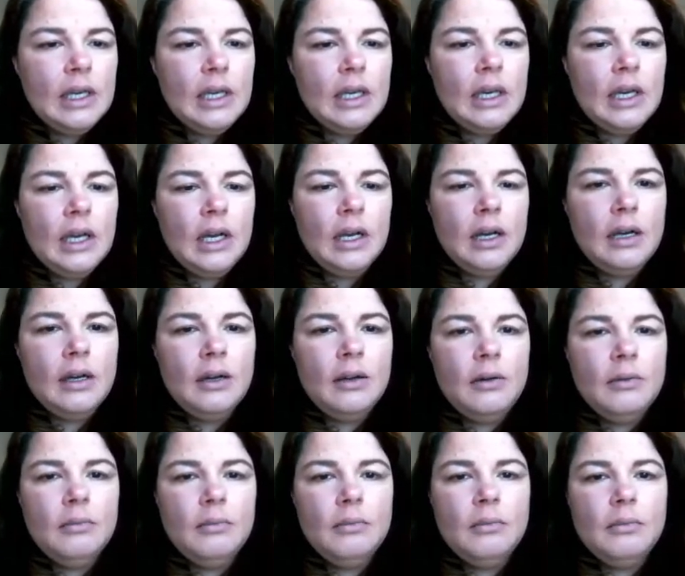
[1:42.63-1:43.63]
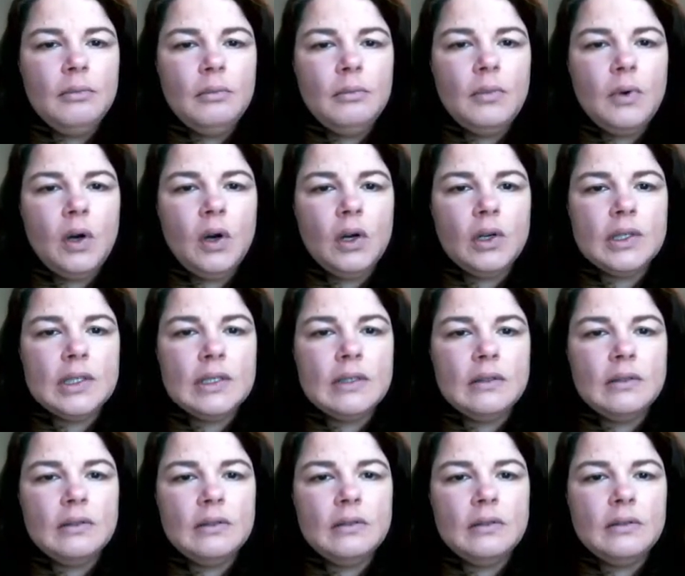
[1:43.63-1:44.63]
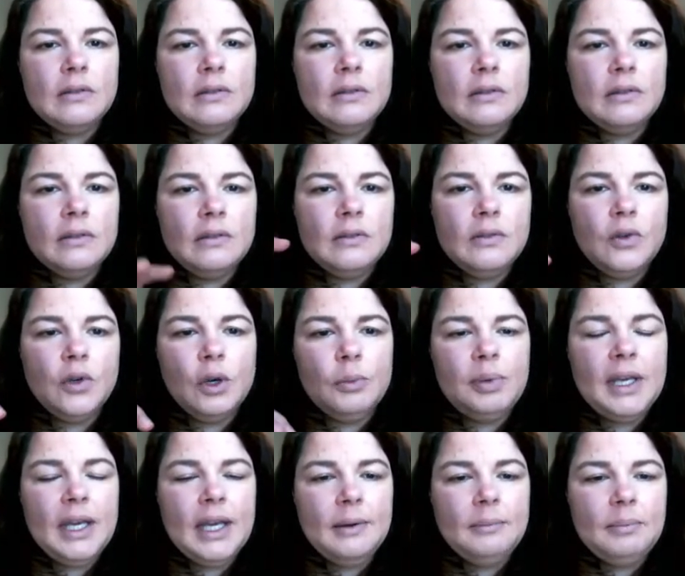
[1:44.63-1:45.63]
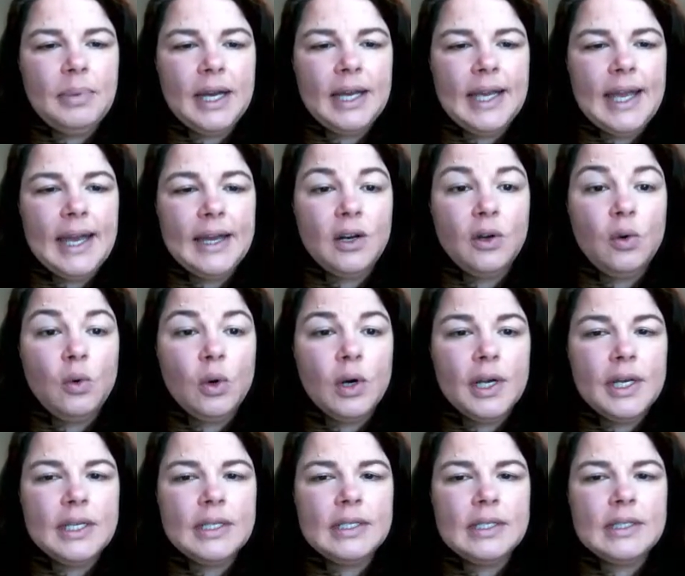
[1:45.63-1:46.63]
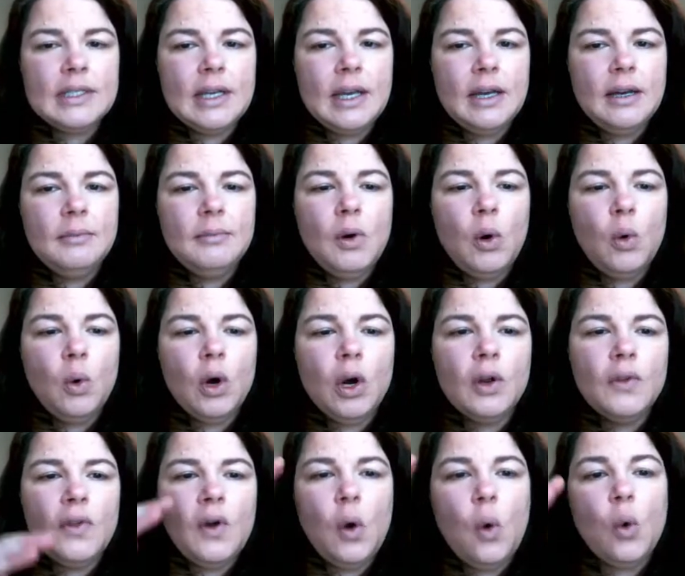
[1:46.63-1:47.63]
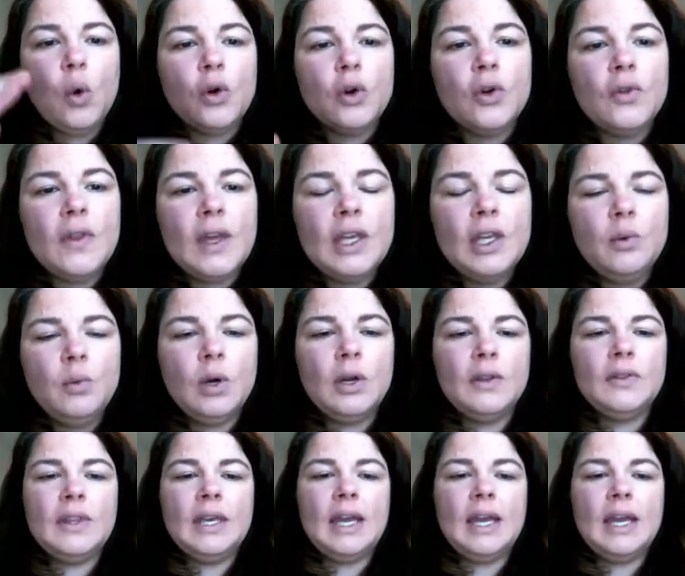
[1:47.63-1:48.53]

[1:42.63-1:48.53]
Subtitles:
on grouping it by categories or the order that you want the